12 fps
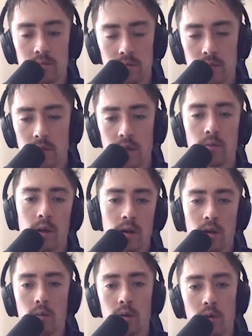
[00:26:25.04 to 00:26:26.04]
don't
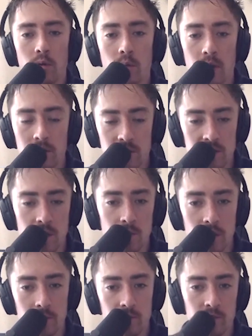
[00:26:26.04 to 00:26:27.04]
know what you were about to say,
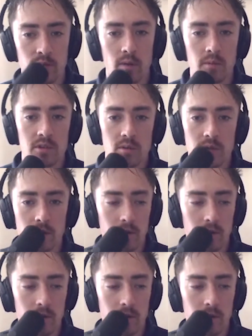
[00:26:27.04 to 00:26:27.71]
but probably something.